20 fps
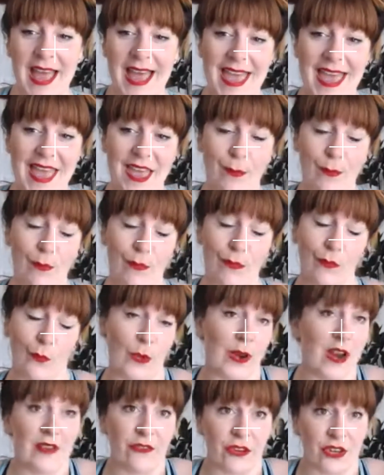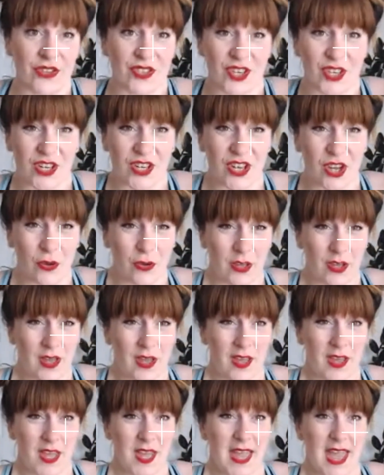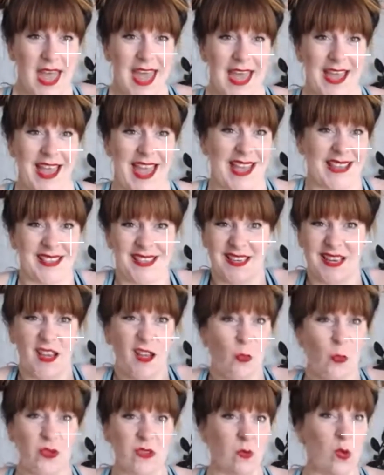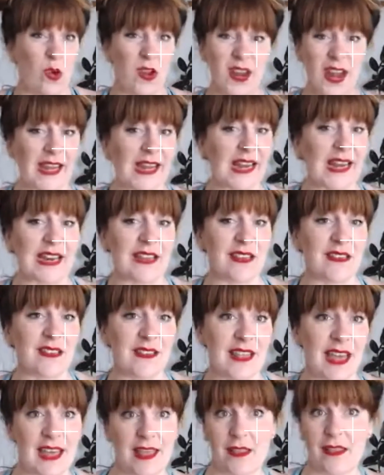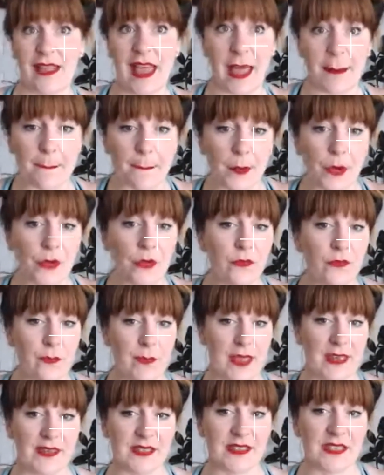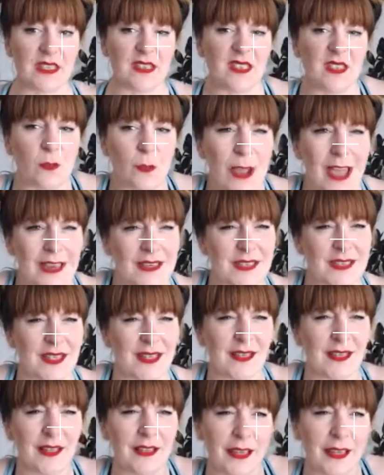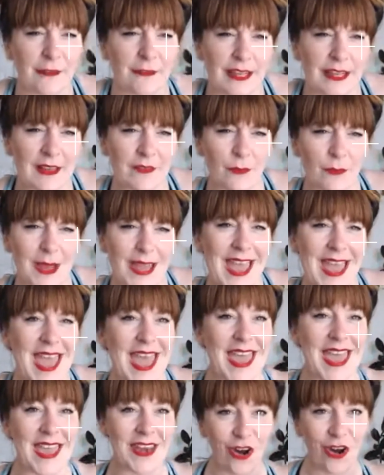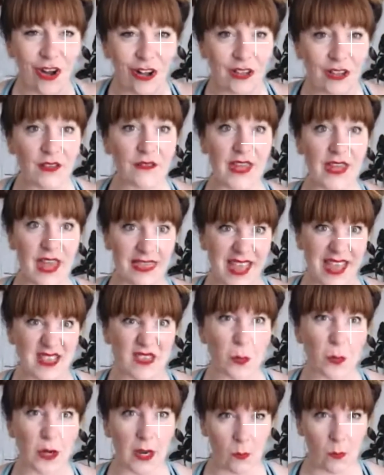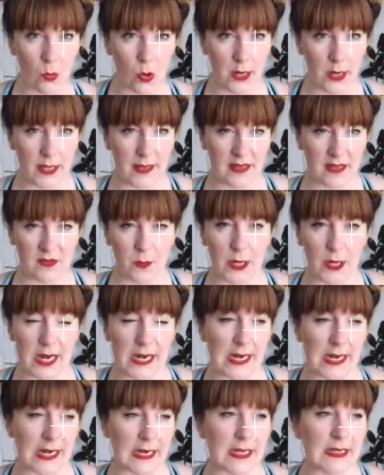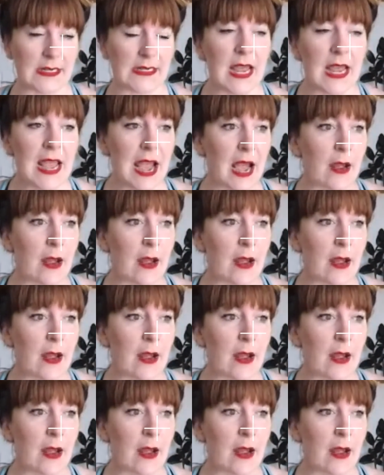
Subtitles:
When I first started yoga, asana was what I needed. That movement, the sweat, the clearing of my head, all of that, that's what I wanted. That's what I needed.